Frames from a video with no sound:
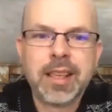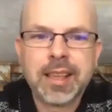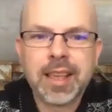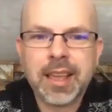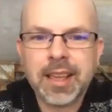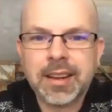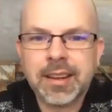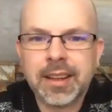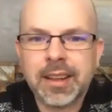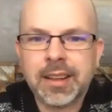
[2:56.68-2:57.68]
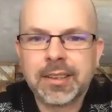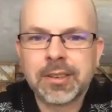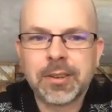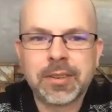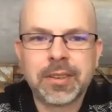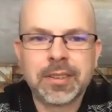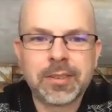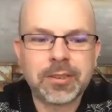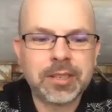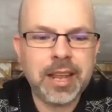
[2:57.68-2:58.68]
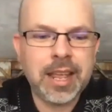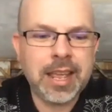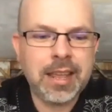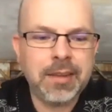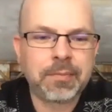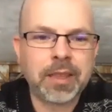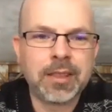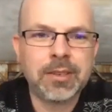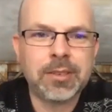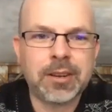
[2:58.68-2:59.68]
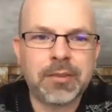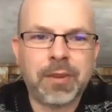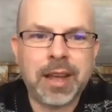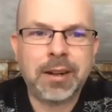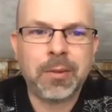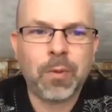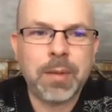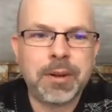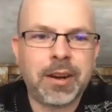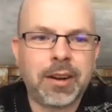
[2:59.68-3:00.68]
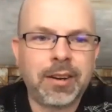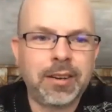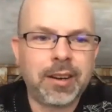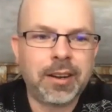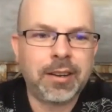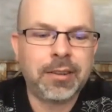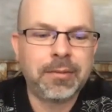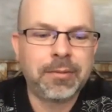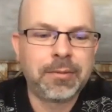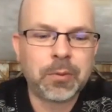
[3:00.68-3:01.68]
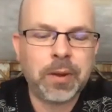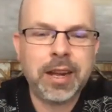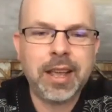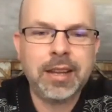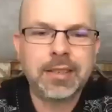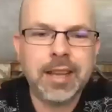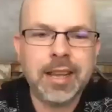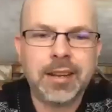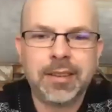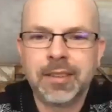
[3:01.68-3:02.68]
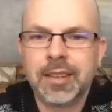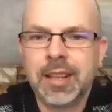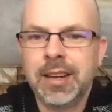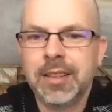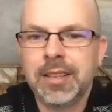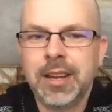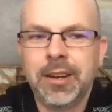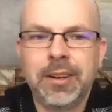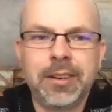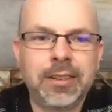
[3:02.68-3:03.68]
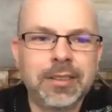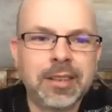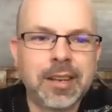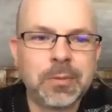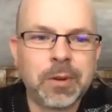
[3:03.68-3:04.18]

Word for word: And uh, so, so today, this is our final webinar of twenty nineteen. The end of the year, as we